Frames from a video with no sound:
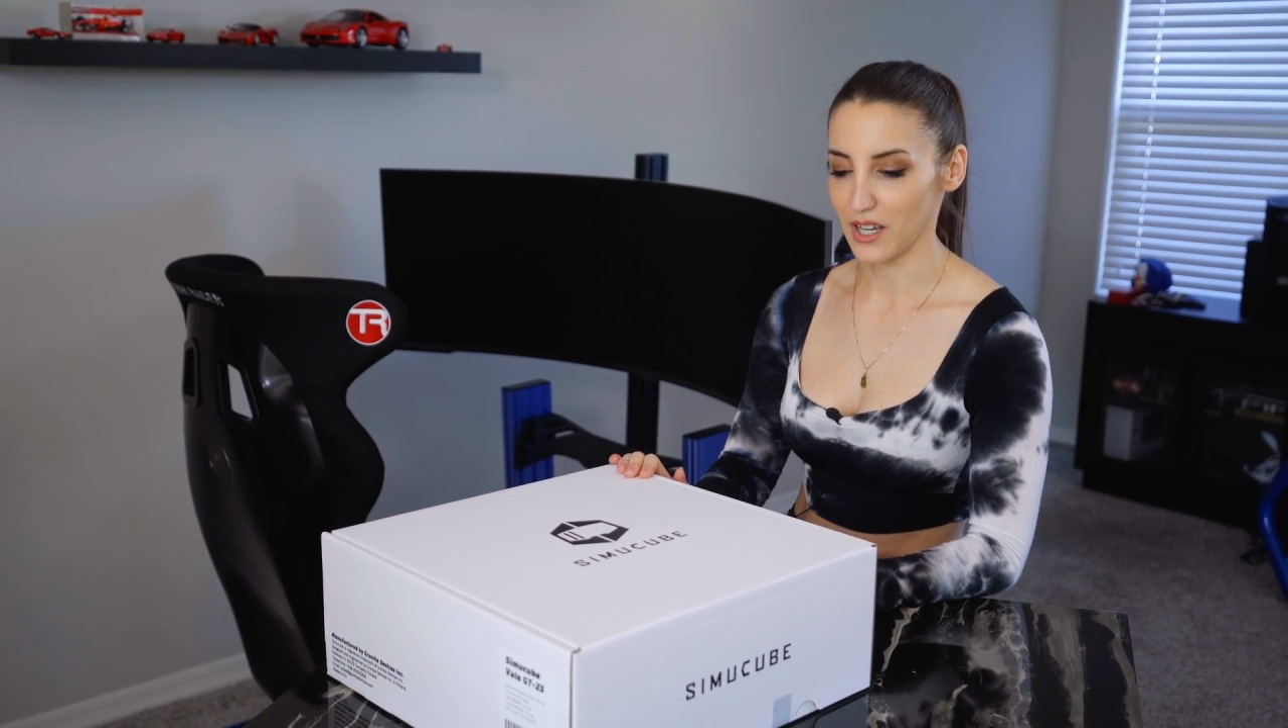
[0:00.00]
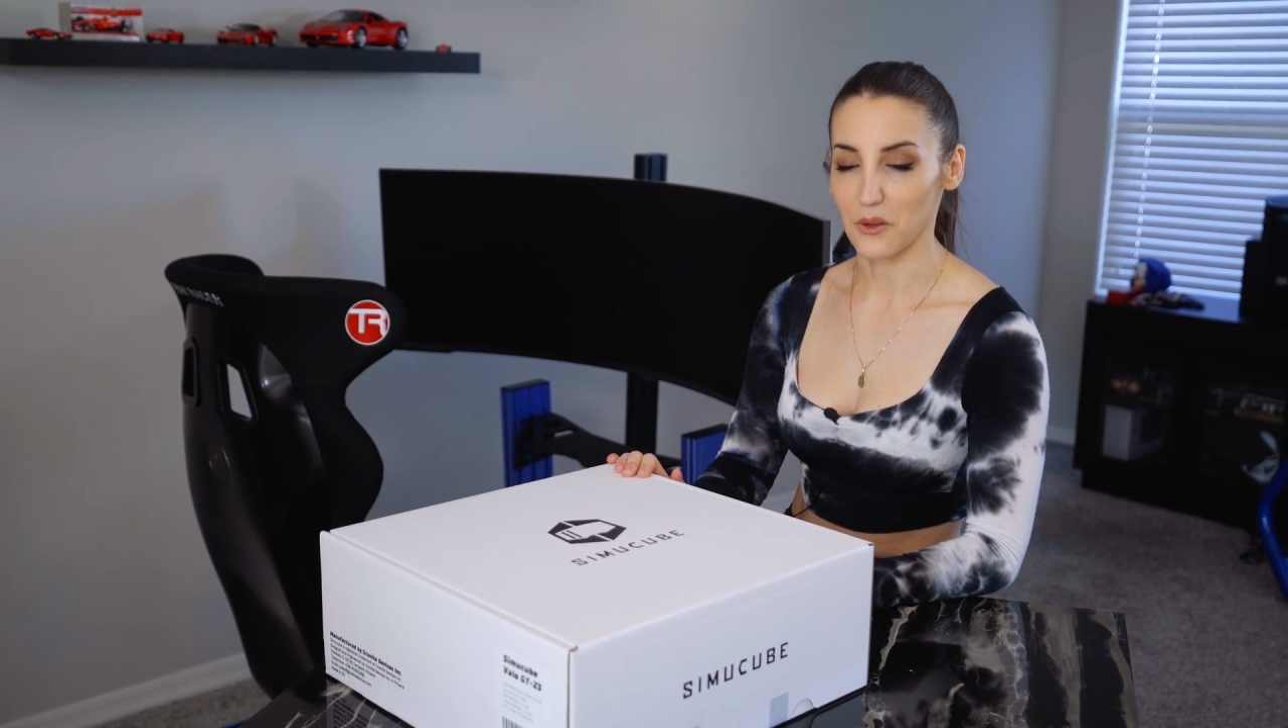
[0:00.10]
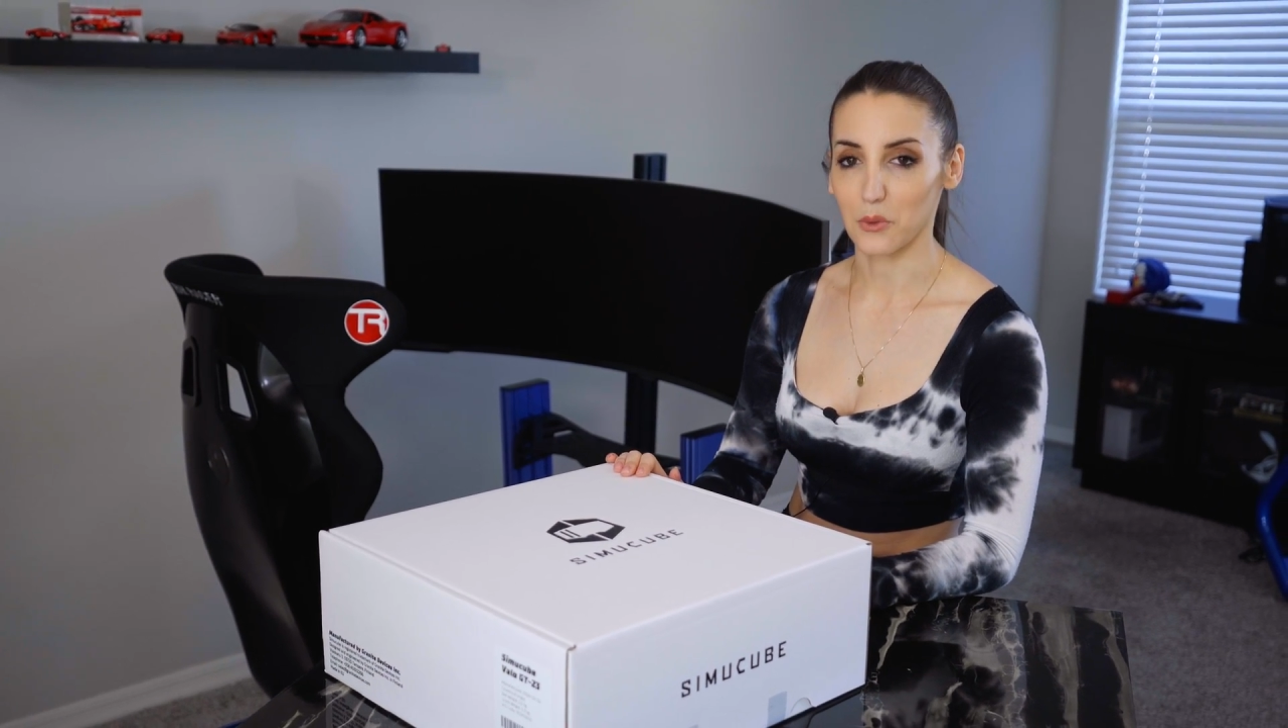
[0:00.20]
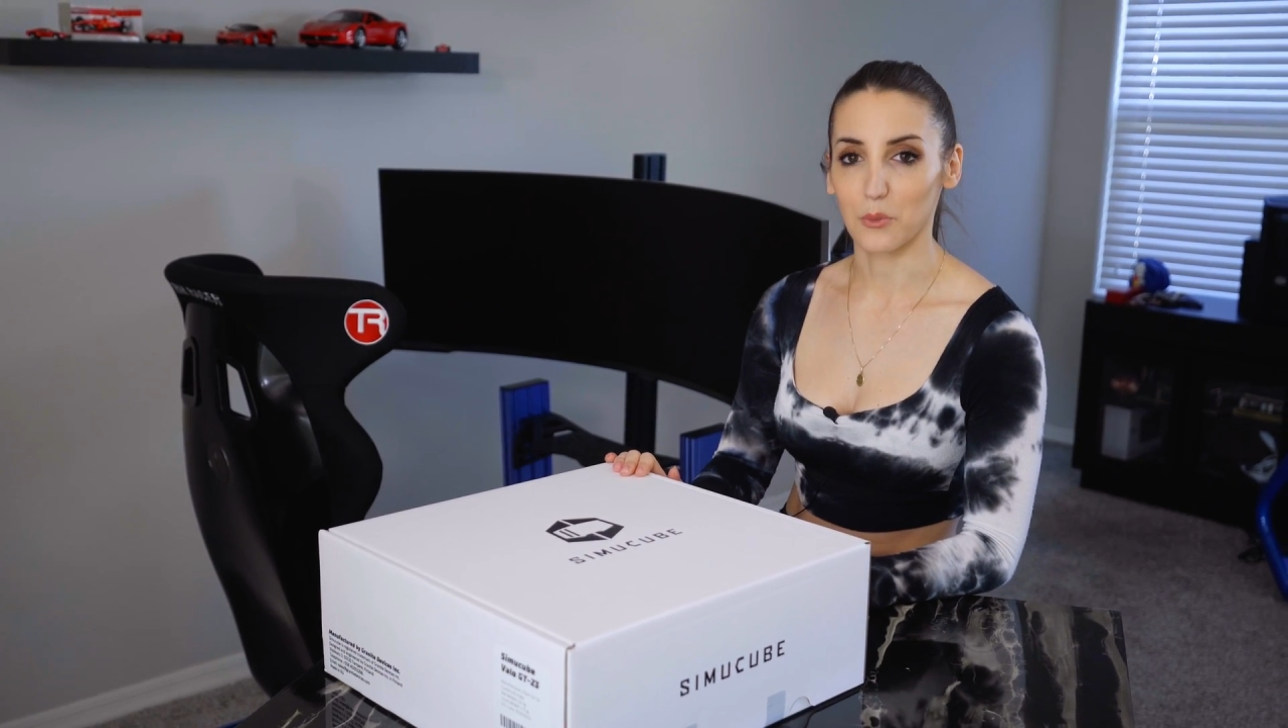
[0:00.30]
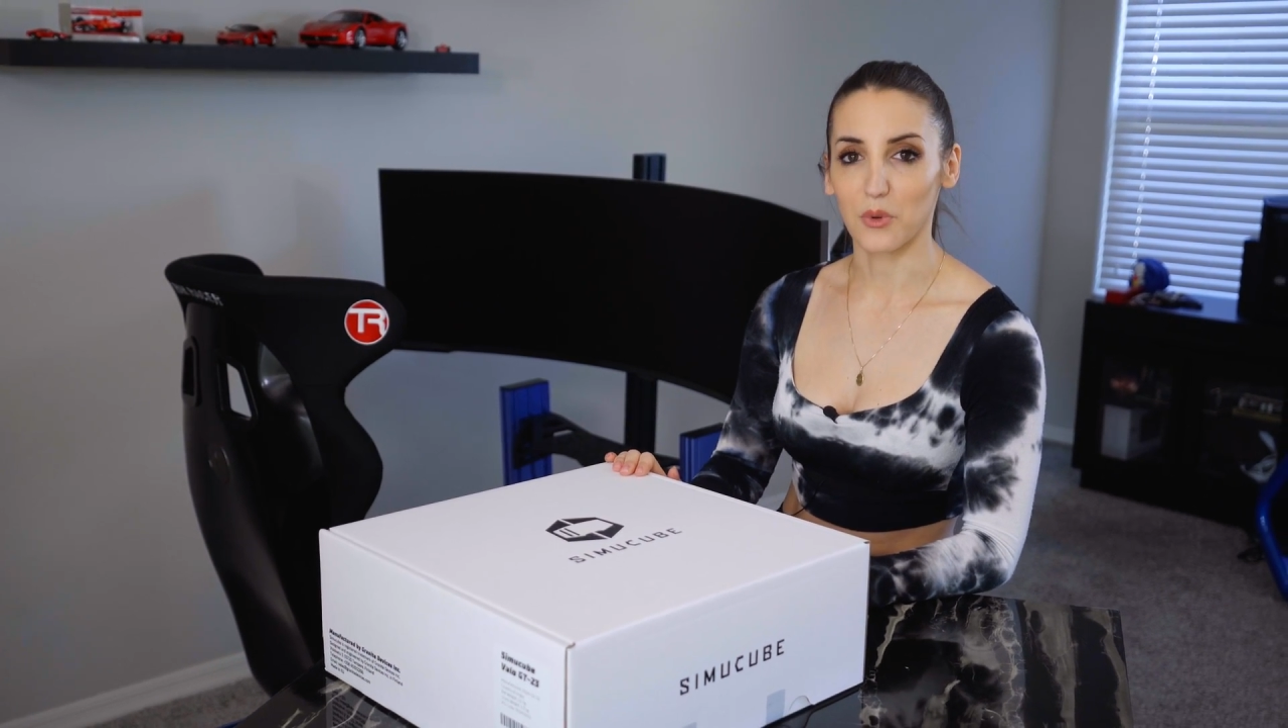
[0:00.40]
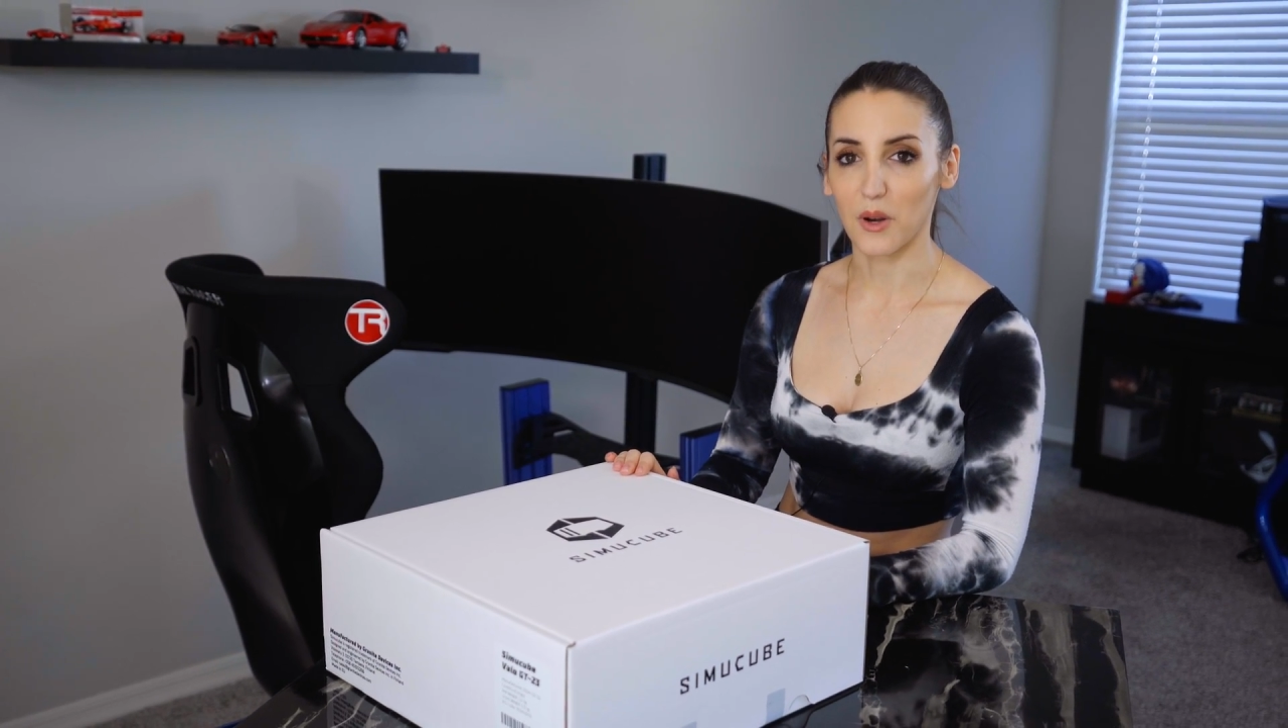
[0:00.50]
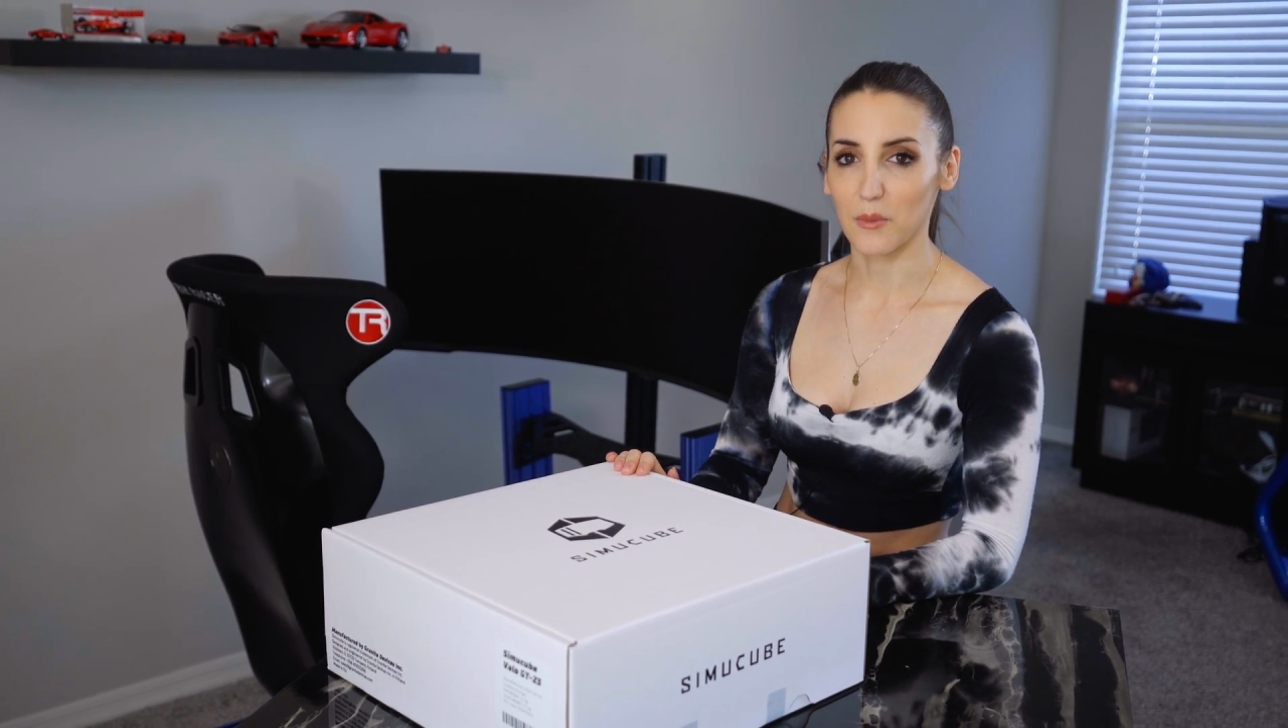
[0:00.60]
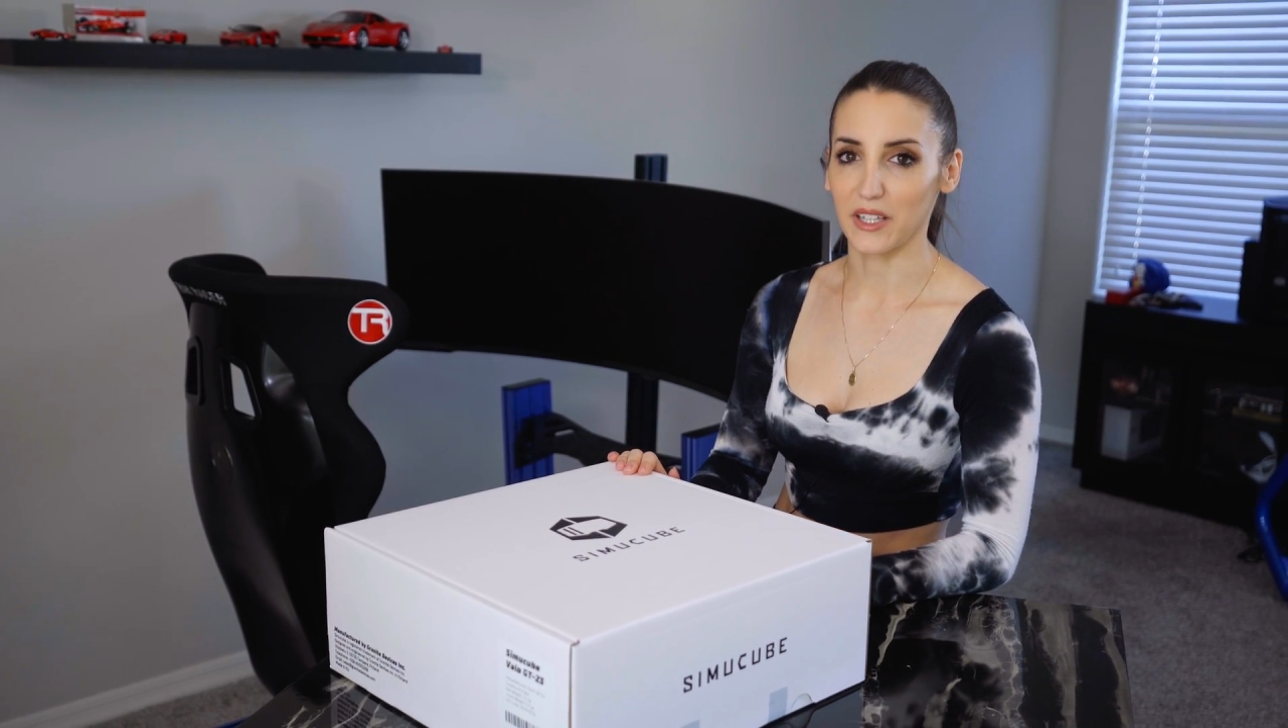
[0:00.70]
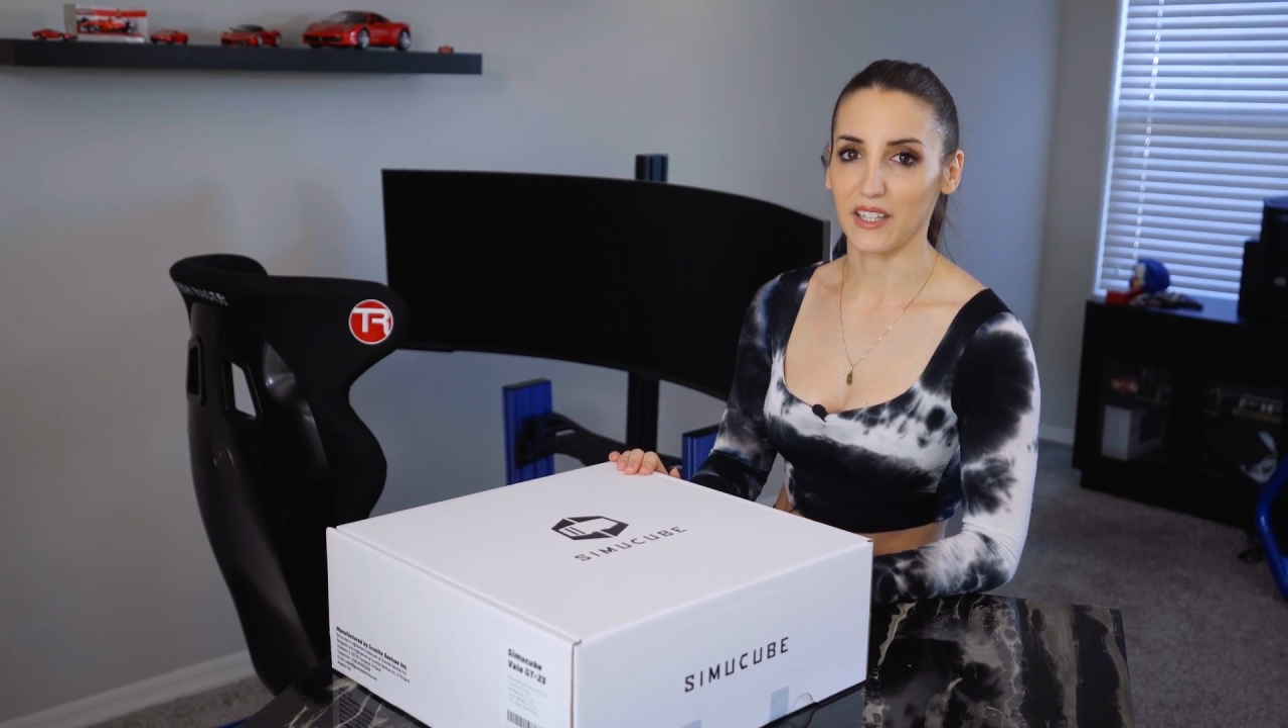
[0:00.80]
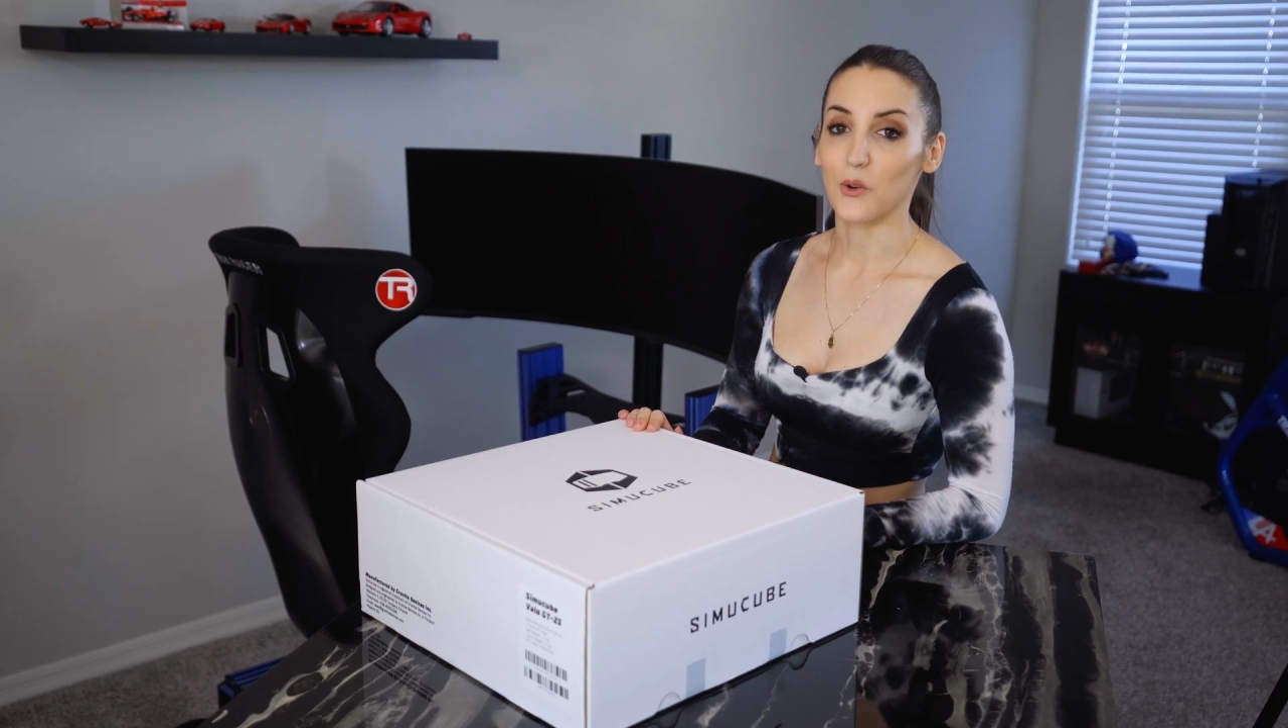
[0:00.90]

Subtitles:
I will probably